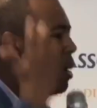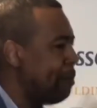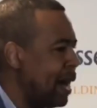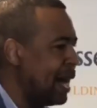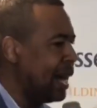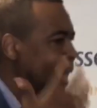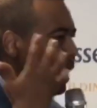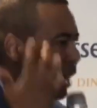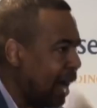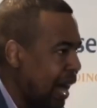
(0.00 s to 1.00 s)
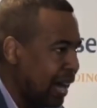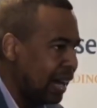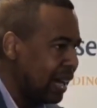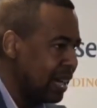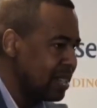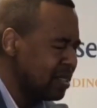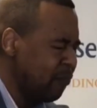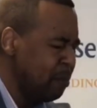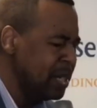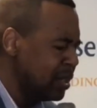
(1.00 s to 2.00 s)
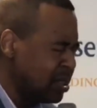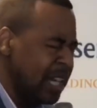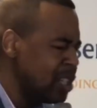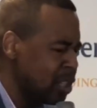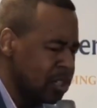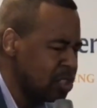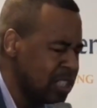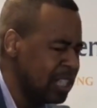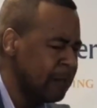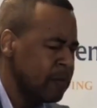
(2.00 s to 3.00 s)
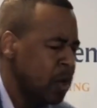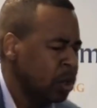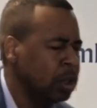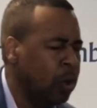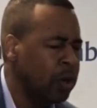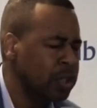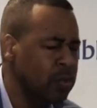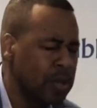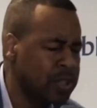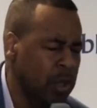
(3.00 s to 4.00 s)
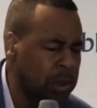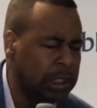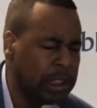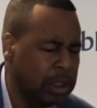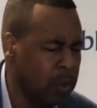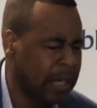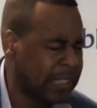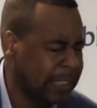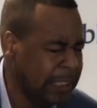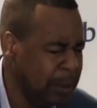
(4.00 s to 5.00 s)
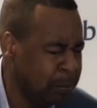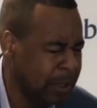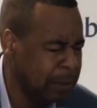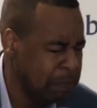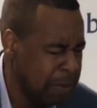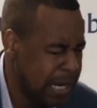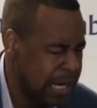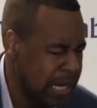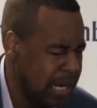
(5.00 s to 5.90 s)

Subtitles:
my eyes for me to taste and see. Lord, you are so good. You are keeping me